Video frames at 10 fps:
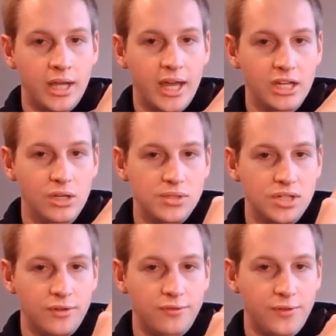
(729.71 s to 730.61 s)
and use
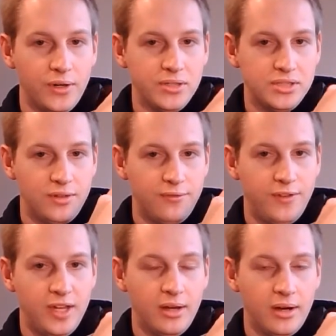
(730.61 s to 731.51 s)
your first
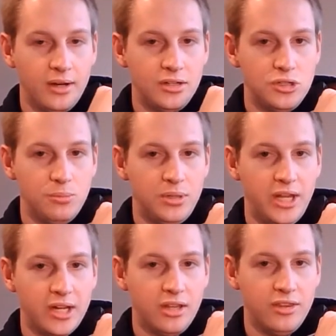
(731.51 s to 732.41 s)
finger to
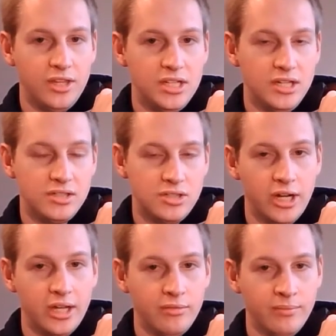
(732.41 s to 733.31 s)
pluck the D string.